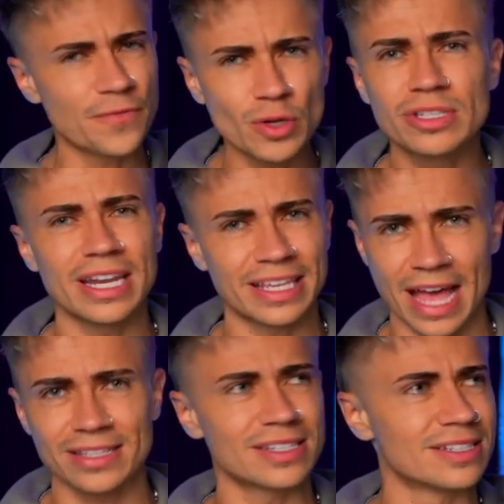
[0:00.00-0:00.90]
views that it
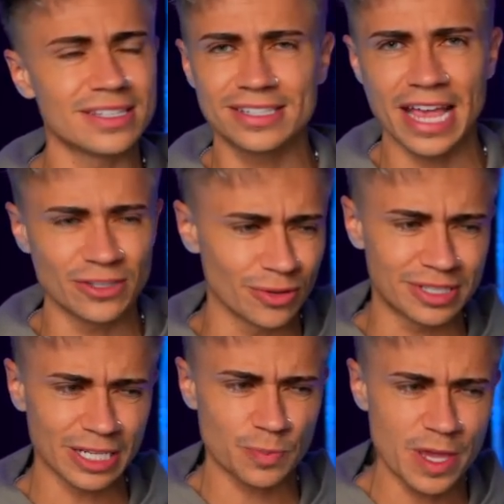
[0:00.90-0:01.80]
gets is insane. So
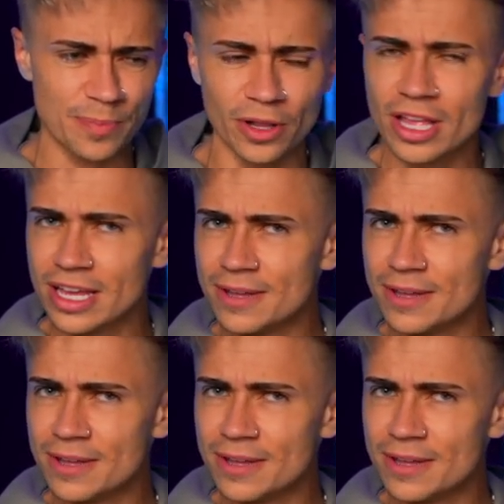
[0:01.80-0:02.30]
6 people?